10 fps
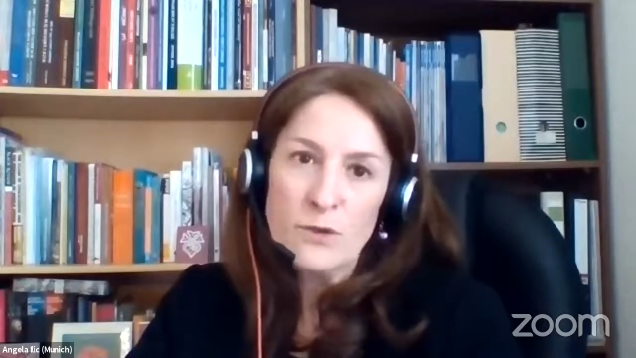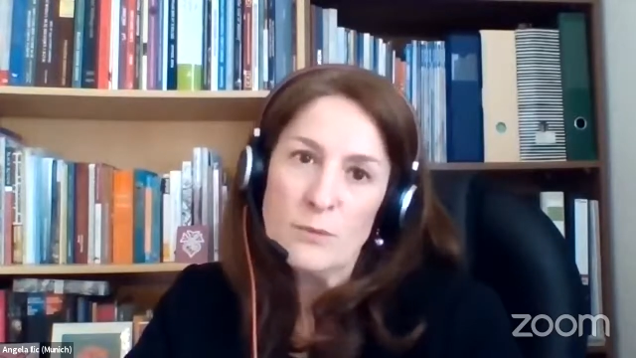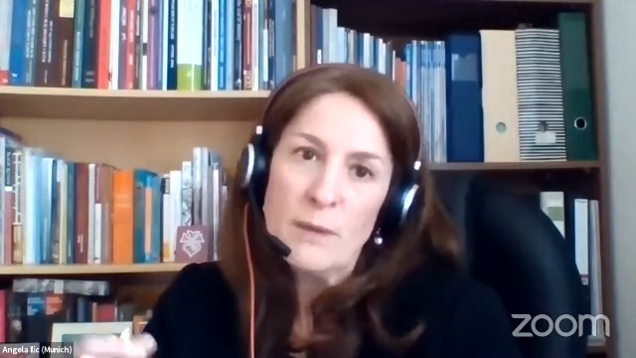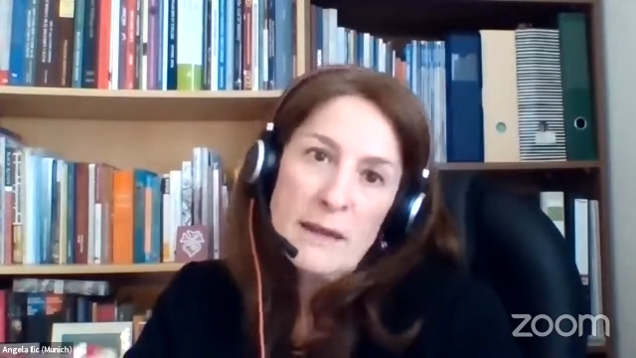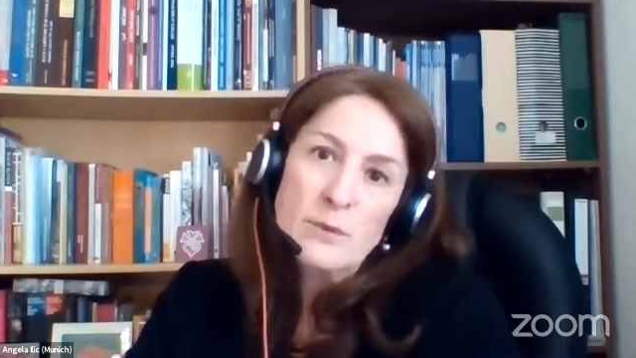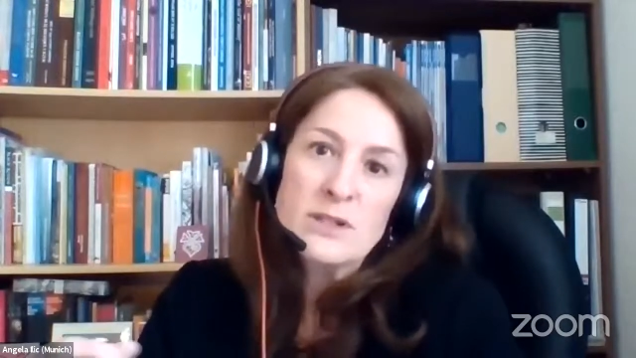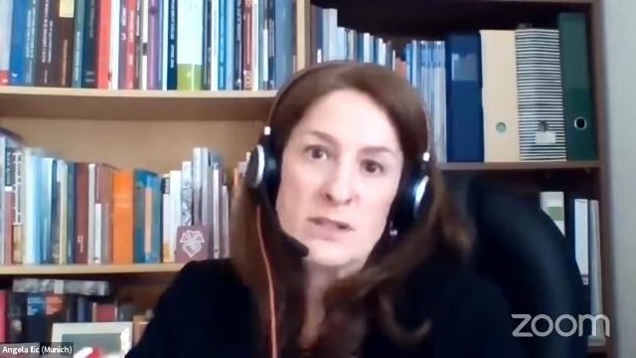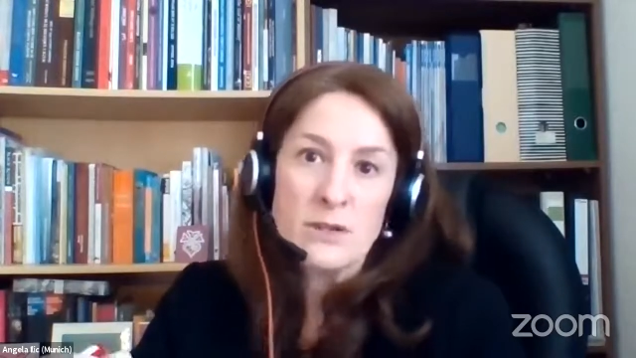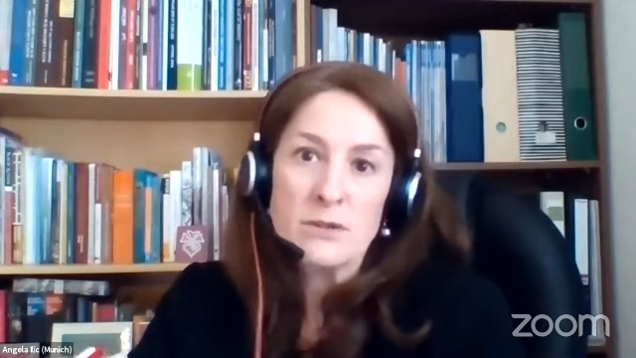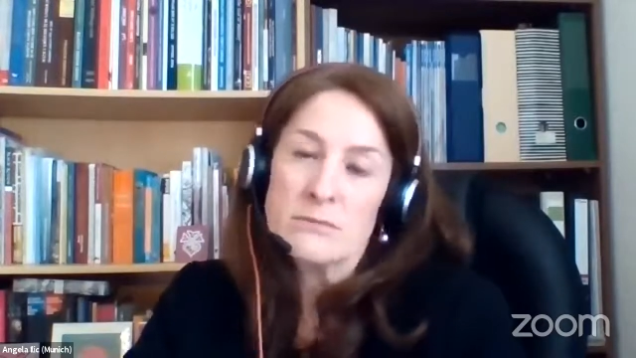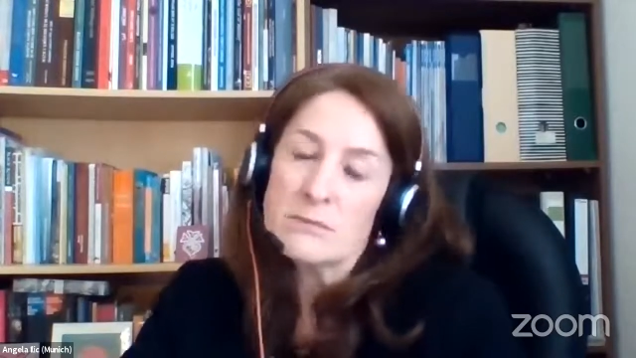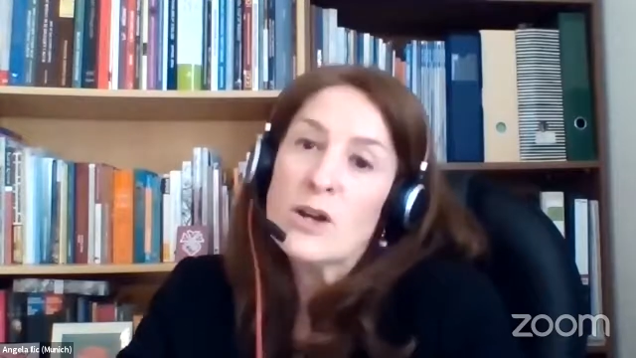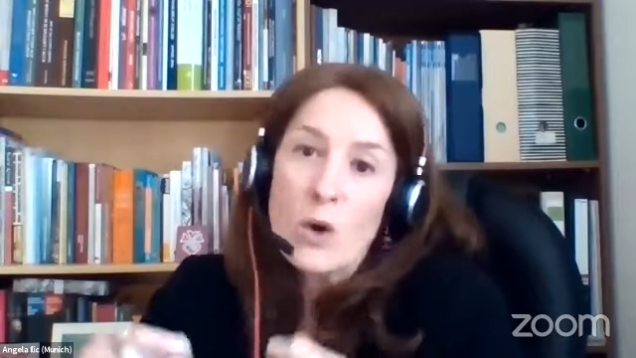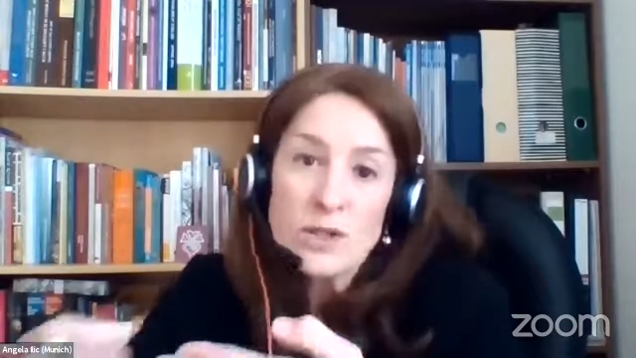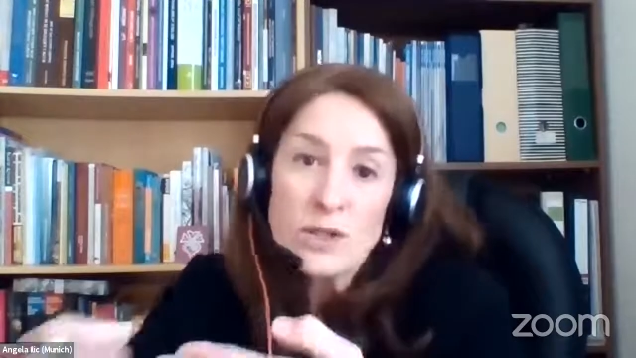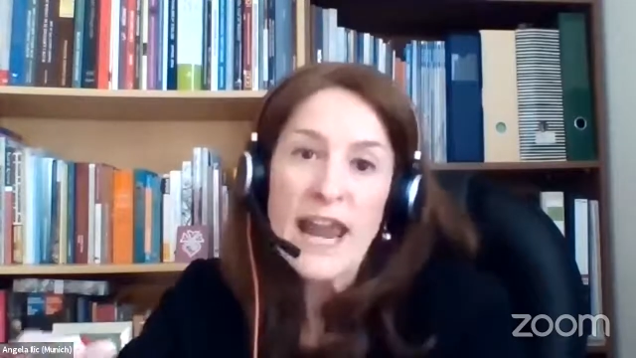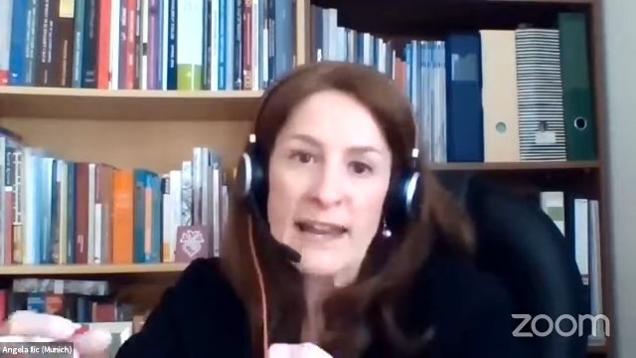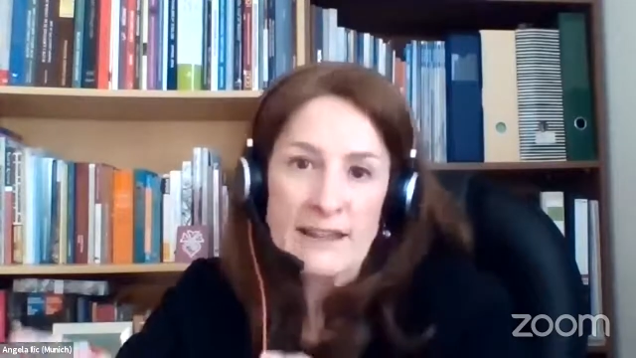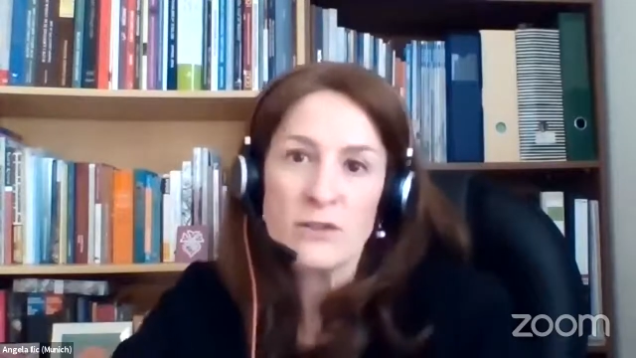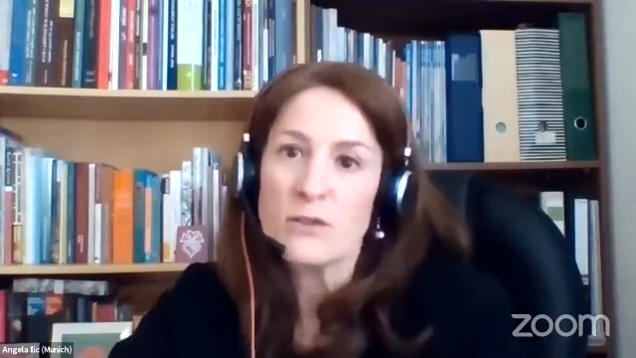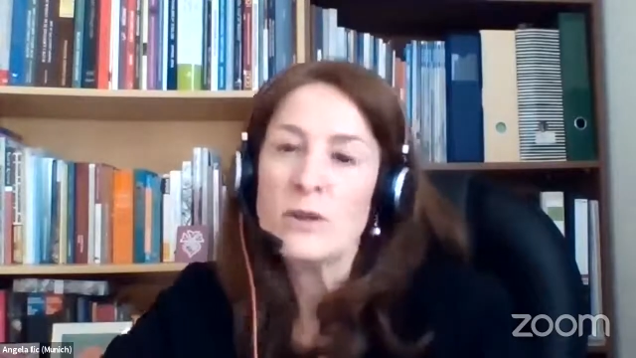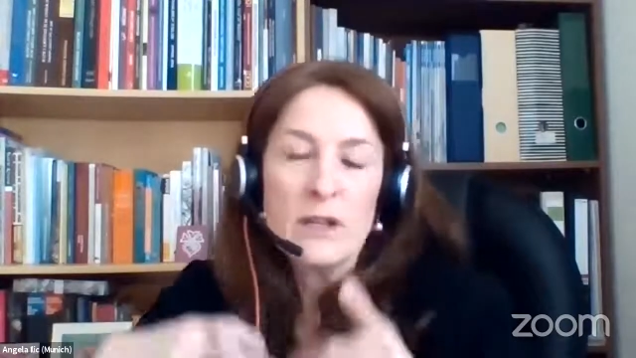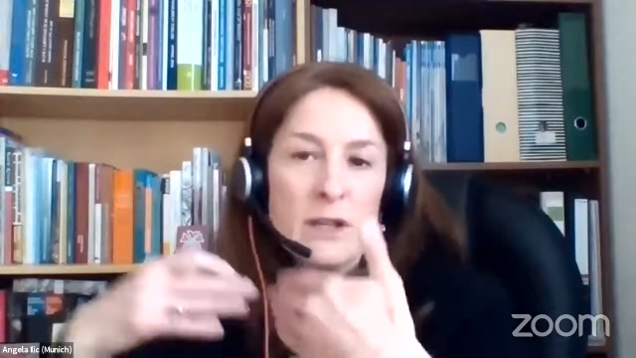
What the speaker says: be able to negotiate and to